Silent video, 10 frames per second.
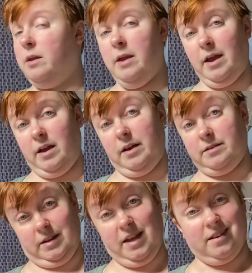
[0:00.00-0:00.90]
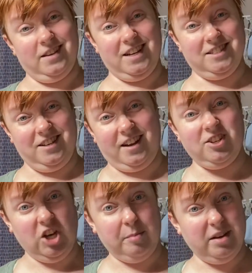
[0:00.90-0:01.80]
And again, like I said, I
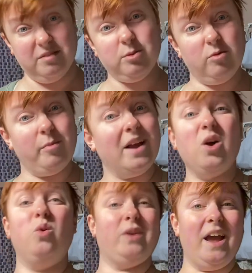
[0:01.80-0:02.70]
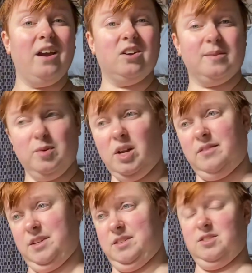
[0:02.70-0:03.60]
chopped off some of my own hair to put on
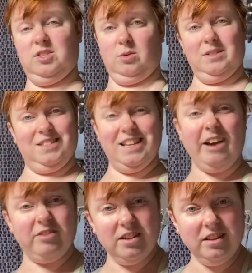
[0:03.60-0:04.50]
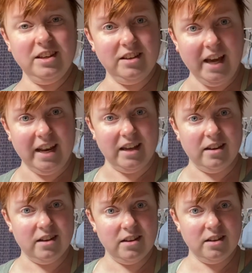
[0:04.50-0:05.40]
this. So it's definitely getting
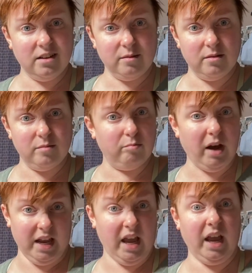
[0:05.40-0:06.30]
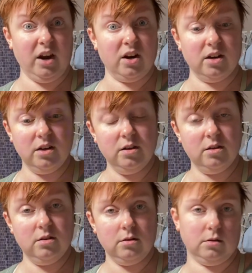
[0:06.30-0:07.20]
my hair.
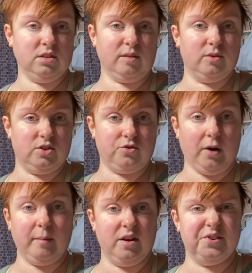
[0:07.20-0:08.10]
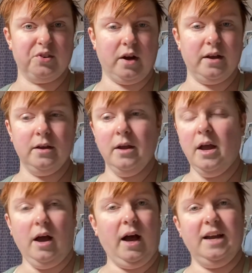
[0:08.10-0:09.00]
At least I'm going to try.
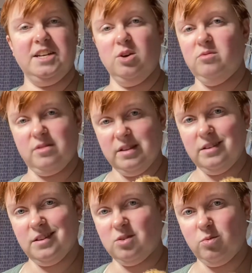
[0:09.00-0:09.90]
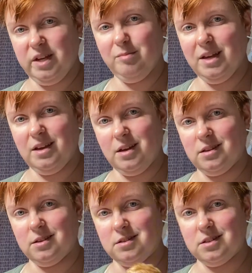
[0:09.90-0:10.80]
I don't think that the wig making on
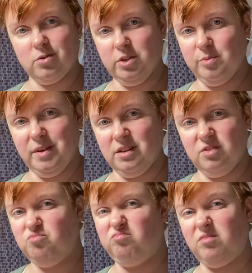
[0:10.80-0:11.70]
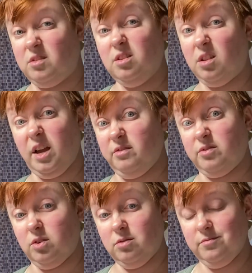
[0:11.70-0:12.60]
this is going to be
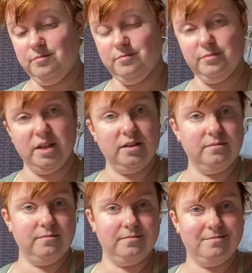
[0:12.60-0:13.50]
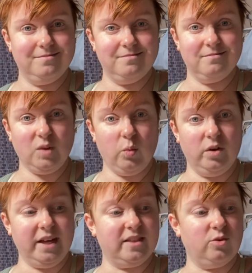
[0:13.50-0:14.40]
delightful, but we'll
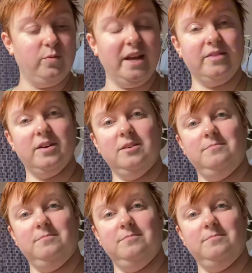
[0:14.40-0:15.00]
get there when we get there.